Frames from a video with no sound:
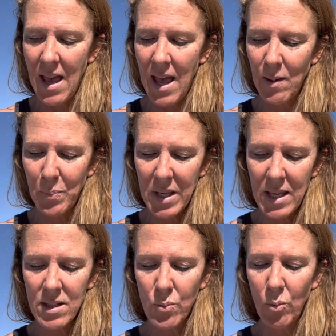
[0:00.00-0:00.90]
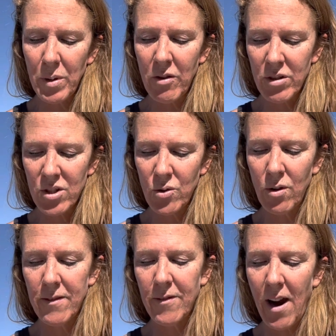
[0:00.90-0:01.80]
and peace will be
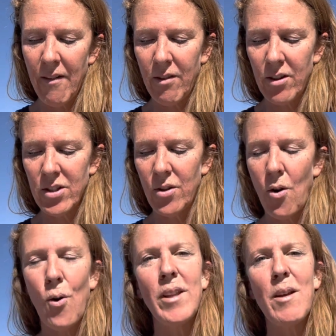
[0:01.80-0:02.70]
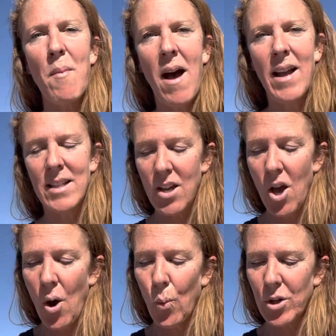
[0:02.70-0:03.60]
restored forever to the holy minds
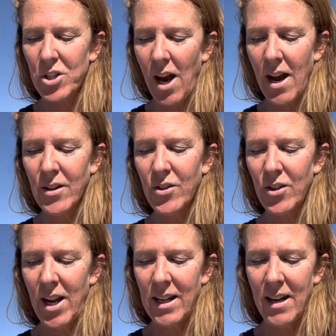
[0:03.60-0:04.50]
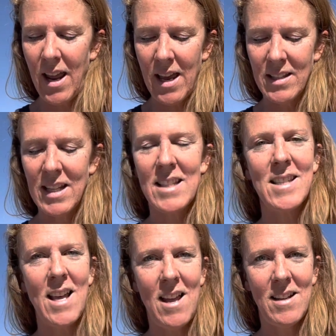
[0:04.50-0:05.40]
which God created as his
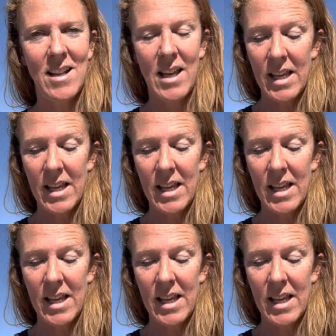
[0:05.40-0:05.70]
son,